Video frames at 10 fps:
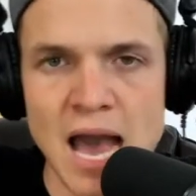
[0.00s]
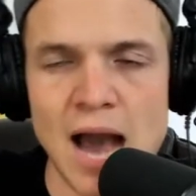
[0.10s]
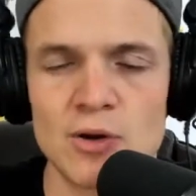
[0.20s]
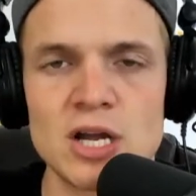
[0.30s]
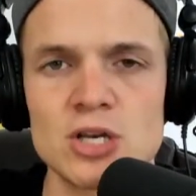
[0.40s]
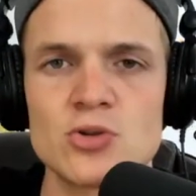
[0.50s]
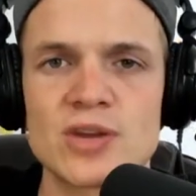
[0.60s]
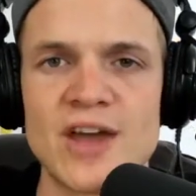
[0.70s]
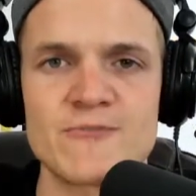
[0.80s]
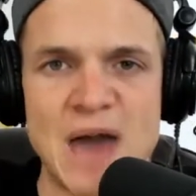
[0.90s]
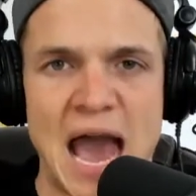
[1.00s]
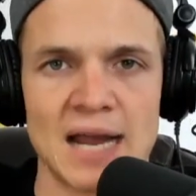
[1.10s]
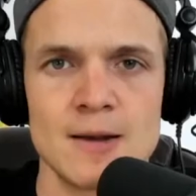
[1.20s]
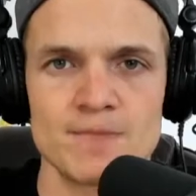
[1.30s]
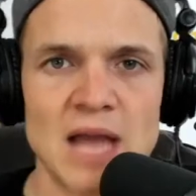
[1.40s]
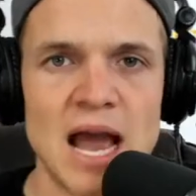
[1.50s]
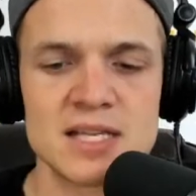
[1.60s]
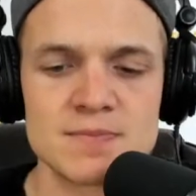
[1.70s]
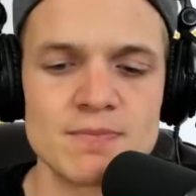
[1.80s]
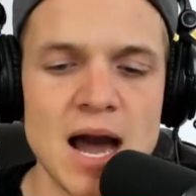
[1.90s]
How can you give back?
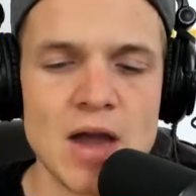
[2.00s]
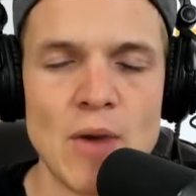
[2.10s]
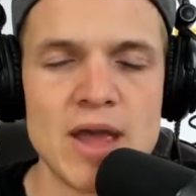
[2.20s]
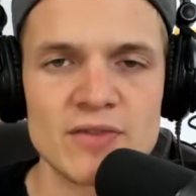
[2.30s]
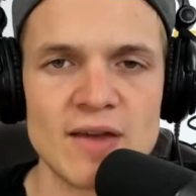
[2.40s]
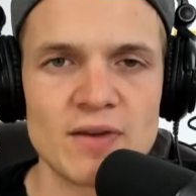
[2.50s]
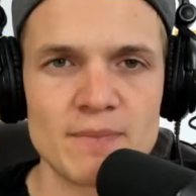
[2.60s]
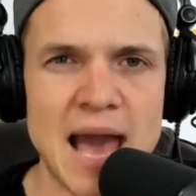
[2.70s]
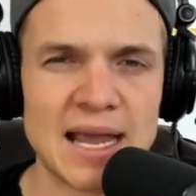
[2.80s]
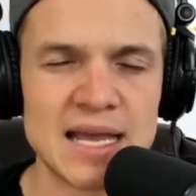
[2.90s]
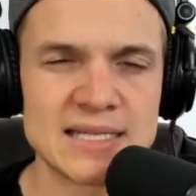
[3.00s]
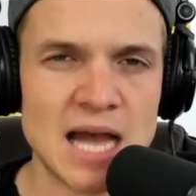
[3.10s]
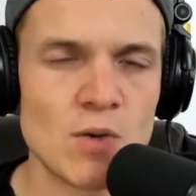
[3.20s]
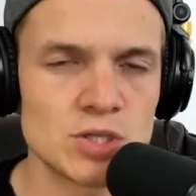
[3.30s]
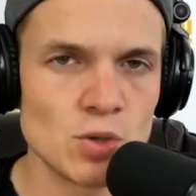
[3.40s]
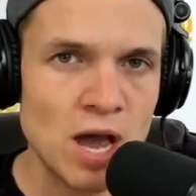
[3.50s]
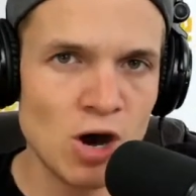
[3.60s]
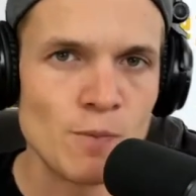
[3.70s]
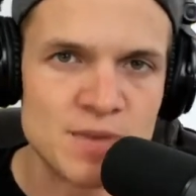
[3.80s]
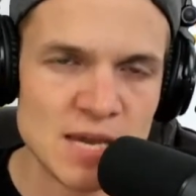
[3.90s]
Guys, my way of giving back is I want to
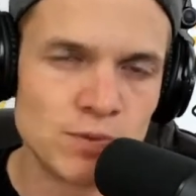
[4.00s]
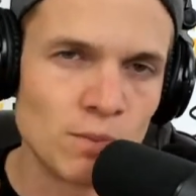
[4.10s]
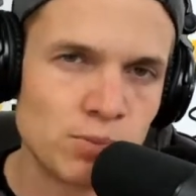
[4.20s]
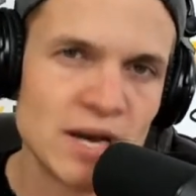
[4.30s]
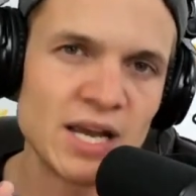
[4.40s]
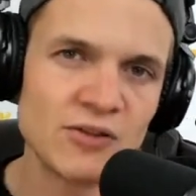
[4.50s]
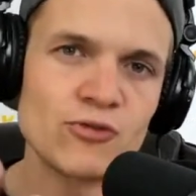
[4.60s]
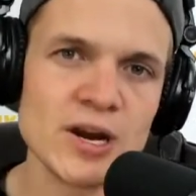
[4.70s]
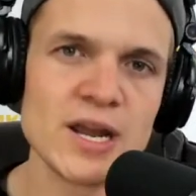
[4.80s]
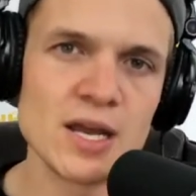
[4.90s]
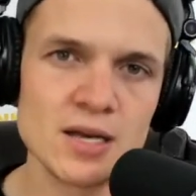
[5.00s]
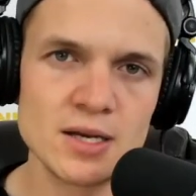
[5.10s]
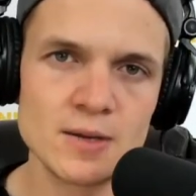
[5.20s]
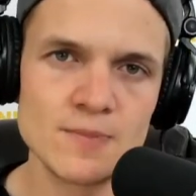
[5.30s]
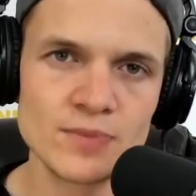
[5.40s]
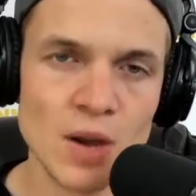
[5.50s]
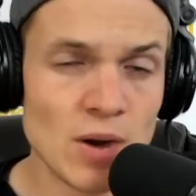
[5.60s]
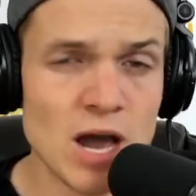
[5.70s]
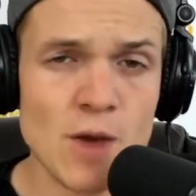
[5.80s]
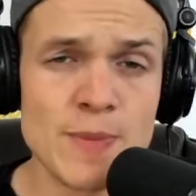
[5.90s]
help people break free. I
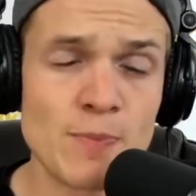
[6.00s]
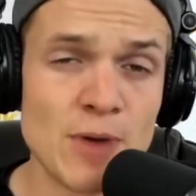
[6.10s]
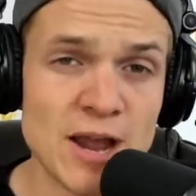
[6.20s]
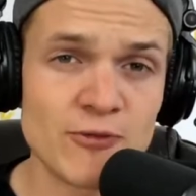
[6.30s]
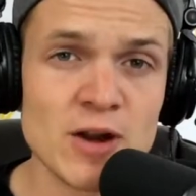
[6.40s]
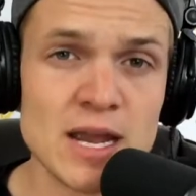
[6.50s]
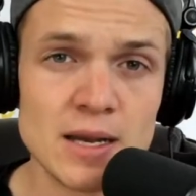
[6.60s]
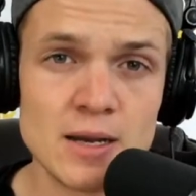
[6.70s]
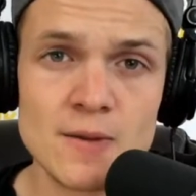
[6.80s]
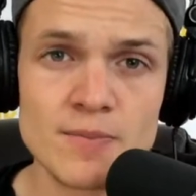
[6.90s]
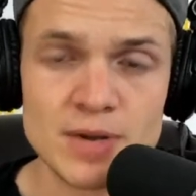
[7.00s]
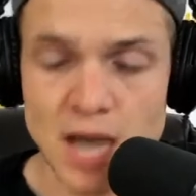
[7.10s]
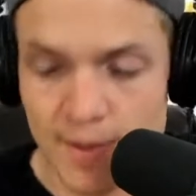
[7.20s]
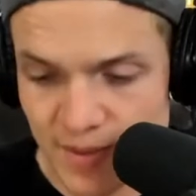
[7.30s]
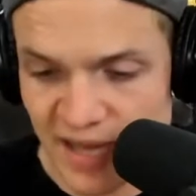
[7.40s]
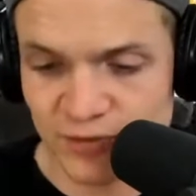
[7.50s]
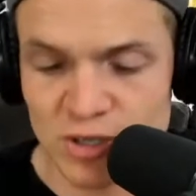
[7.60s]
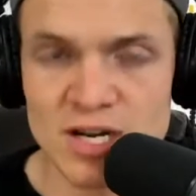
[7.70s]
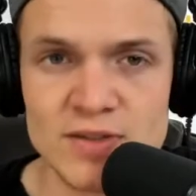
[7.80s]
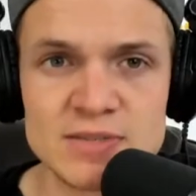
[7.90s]
want to help people break free. become the best
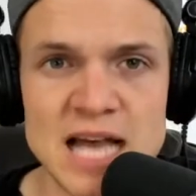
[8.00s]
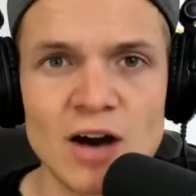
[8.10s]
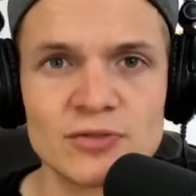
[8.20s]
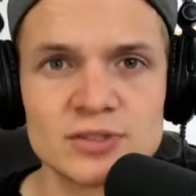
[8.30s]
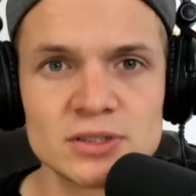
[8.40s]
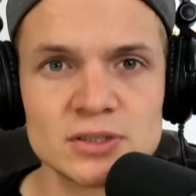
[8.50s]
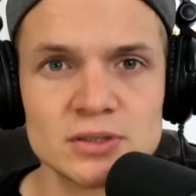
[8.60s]
version of themselves.